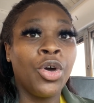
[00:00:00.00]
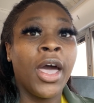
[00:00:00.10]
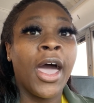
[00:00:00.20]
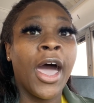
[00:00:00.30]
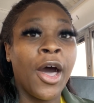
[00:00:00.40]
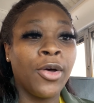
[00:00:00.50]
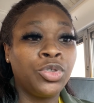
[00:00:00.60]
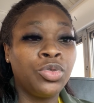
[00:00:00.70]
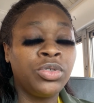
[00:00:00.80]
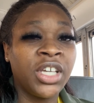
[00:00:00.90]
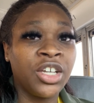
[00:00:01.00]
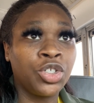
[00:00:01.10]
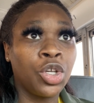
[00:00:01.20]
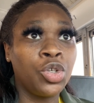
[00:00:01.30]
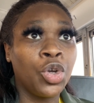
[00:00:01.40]
how to
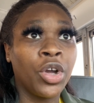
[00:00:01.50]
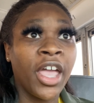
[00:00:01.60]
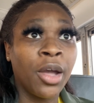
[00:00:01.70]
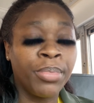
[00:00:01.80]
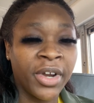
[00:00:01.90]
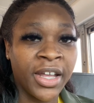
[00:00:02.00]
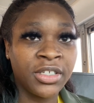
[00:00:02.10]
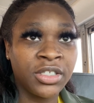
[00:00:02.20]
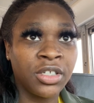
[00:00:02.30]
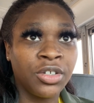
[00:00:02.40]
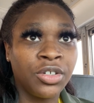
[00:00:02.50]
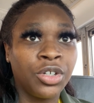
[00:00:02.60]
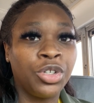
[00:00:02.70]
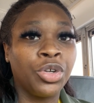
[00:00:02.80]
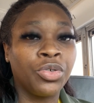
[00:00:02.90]
test your air brakes
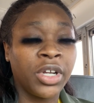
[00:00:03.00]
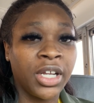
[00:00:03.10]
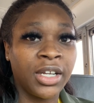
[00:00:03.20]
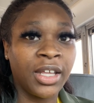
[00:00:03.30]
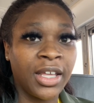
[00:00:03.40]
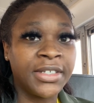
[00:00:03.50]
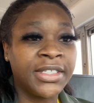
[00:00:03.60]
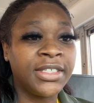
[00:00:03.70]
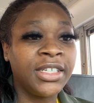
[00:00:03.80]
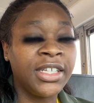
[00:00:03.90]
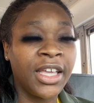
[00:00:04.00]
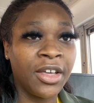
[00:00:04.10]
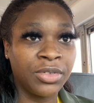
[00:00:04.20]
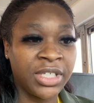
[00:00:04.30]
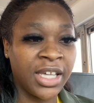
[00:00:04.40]
during a
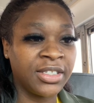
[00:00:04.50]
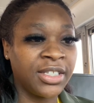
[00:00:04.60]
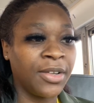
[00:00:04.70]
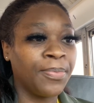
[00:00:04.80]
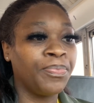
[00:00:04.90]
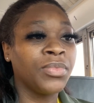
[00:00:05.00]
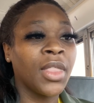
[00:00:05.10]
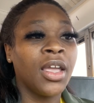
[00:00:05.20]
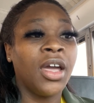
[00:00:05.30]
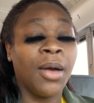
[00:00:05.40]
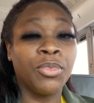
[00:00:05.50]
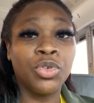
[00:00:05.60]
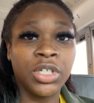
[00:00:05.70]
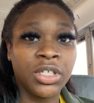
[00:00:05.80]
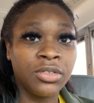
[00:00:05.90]
CDL testing. I'm
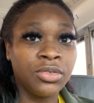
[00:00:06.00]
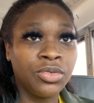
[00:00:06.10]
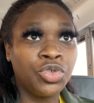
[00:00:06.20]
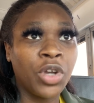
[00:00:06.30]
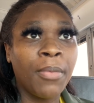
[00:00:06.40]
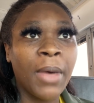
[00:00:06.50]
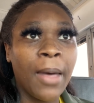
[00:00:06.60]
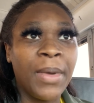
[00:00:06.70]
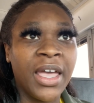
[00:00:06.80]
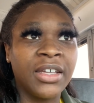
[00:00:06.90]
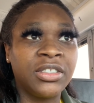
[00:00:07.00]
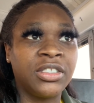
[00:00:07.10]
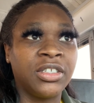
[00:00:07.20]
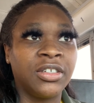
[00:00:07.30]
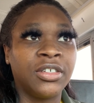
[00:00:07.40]
going to try my
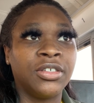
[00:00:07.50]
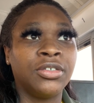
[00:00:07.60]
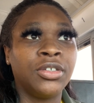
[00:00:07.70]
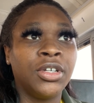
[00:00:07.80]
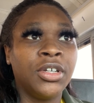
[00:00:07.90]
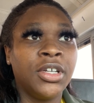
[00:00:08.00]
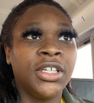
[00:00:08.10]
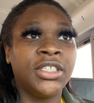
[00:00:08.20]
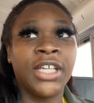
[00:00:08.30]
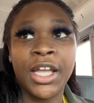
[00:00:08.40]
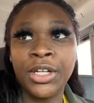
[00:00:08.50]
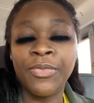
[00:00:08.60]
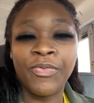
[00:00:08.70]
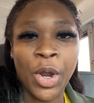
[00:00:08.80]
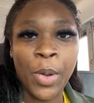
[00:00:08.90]
best to say the
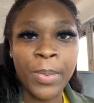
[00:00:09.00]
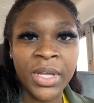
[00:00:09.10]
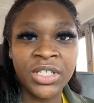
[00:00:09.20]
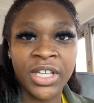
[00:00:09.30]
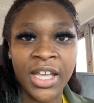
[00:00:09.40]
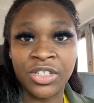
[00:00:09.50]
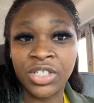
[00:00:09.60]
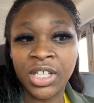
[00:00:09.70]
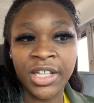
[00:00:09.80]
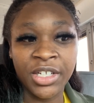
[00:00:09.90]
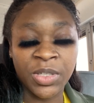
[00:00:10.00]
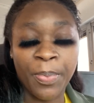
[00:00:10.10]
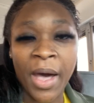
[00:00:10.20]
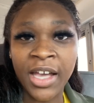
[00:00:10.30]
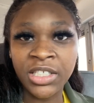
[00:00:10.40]
verbiage as clear as
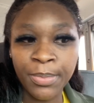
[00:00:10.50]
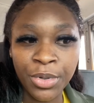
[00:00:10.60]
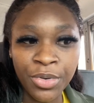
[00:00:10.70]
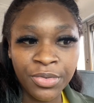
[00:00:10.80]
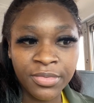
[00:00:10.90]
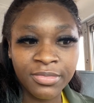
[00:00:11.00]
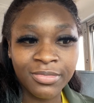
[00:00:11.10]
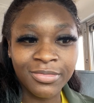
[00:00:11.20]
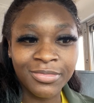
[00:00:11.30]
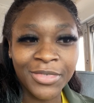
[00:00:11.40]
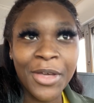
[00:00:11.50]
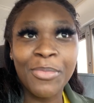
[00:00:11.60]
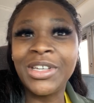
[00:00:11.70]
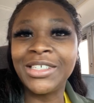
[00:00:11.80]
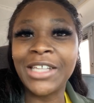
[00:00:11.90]
possible,
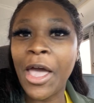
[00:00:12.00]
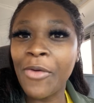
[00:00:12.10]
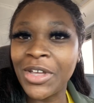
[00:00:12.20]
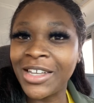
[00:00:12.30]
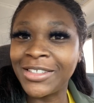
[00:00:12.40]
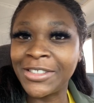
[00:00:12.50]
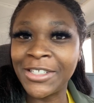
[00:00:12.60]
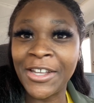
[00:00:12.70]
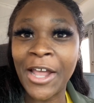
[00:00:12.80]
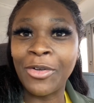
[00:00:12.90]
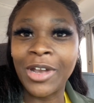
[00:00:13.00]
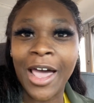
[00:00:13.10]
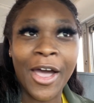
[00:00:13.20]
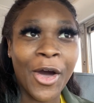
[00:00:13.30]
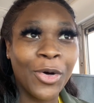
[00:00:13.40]
because I haven't had to say it out
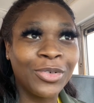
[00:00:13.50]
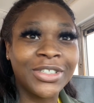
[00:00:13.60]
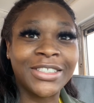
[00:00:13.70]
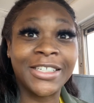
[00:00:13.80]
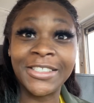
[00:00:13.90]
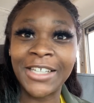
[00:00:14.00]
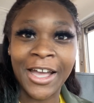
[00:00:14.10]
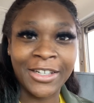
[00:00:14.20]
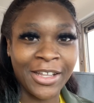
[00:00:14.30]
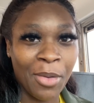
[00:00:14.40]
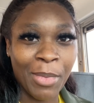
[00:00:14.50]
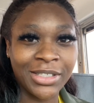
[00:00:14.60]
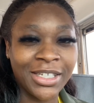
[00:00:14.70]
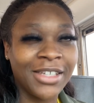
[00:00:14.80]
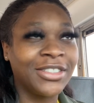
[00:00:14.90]
loud since I did my
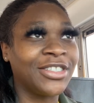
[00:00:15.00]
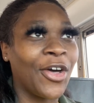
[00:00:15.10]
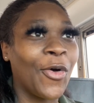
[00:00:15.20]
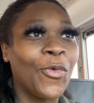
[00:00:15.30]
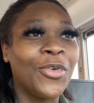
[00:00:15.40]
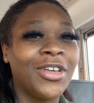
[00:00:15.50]
test. So